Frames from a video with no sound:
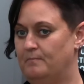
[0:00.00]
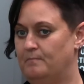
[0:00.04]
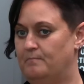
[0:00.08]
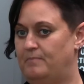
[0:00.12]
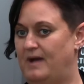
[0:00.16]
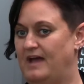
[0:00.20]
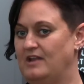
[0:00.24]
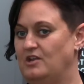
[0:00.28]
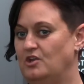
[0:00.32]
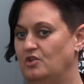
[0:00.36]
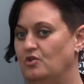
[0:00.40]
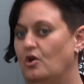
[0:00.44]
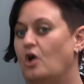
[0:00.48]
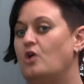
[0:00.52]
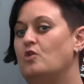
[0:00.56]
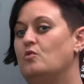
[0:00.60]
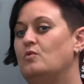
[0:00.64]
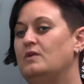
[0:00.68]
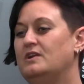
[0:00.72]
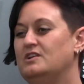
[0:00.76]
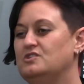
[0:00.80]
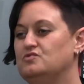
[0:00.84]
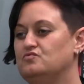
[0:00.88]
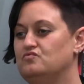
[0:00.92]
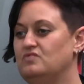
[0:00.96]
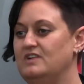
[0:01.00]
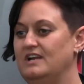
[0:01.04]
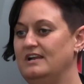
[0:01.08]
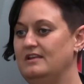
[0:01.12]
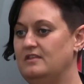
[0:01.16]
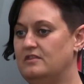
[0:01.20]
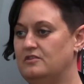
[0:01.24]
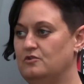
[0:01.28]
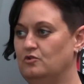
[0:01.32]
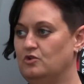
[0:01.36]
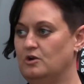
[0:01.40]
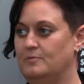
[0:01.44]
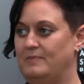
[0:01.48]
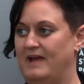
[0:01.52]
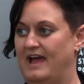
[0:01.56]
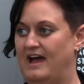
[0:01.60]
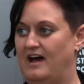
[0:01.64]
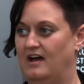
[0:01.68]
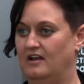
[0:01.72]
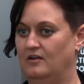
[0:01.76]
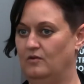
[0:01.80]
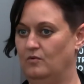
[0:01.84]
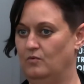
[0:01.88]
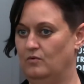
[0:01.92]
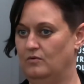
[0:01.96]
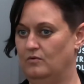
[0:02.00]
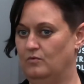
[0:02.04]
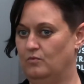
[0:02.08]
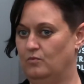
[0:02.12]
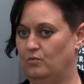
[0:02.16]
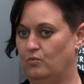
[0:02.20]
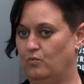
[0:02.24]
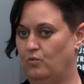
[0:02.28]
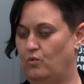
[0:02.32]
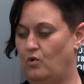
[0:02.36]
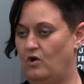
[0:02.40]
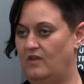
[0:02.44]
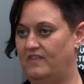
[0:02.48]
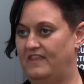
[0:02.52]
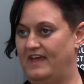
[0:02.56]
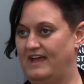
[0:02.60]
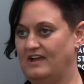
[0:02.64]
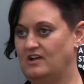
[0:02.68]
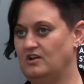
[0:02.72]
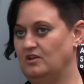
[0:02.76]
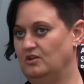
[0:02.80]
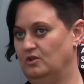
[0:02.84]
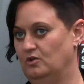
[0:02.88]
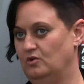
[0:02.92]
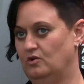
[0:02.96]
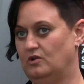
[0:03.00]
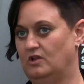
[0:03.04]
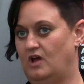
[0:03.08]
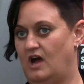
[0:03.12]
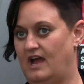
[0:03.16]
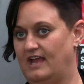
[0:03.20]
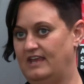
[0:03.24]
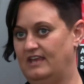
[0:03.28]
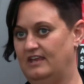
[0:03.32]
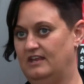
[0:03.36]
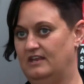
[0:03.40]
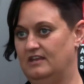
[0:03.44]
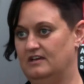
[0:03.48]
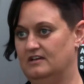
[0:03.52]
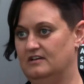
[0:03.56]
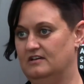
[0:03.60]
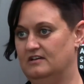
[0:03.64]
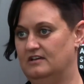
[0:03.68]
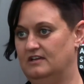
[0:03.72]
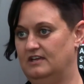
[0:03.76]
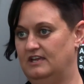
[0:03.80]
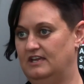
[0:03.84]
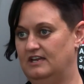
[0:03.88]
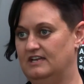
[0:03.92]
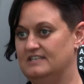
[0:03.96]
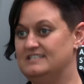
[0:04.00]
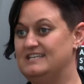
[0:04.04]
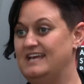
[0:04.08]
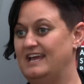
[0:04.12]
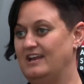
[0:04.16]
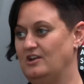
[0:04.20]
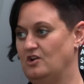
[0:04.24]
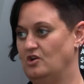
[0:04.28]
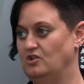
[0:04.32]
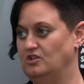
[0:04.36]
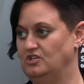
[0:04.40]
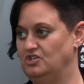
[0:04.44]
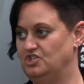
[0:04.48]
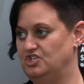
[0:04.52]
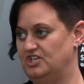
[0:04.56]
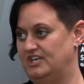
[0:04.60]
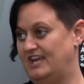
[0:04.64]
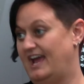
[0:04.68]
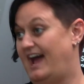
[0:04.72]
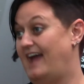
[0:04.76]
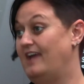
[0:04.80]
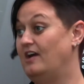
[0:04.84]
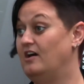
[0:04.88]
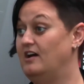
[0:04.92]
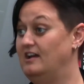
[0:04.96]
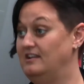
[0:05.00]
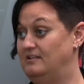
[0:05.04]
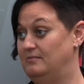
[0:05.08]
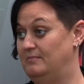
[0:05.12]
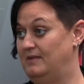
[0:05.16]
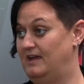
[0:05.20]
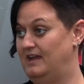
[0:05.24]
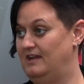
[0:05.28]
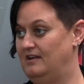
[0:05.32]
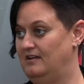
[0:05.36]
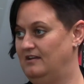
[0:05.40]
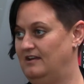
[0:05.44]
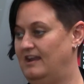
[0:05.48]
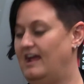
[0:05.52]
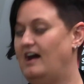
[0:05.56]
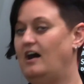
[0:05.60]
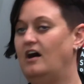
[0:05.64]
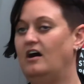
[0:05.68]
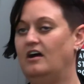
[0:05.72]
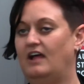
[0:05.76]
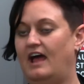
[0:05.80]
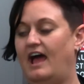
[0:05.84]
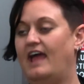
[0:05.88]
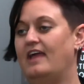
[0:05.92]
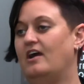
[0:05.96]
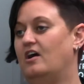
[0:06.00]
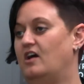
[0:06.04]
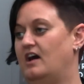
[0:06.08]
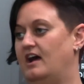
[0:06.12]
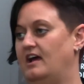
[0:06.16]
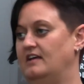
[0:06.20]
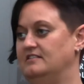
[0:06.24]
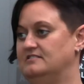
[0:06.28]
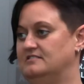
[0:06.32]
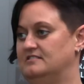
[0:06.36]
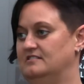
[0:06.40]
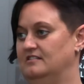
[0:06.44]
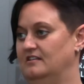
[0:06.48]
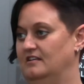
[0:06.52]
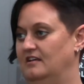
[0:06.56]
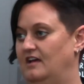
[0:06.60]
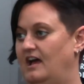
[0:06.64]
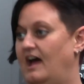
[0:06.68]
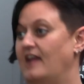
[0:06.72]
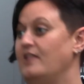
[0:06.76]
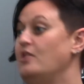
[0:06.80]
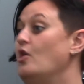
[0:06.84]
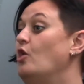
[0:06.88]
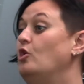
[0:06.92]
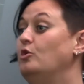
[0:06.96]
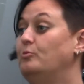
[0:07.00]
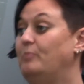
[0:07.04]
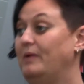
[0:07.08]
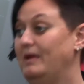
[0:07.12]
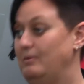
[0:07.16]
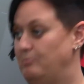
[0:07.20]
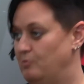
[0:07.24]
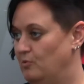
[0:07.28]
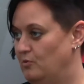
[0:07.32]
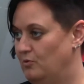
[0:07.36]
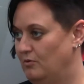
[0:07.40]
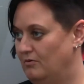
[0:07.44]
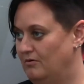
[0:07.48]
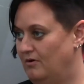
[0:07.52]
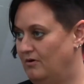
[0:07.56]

but no one has really thought about what that can look like in a technology AI domain. Now, AIs are not people,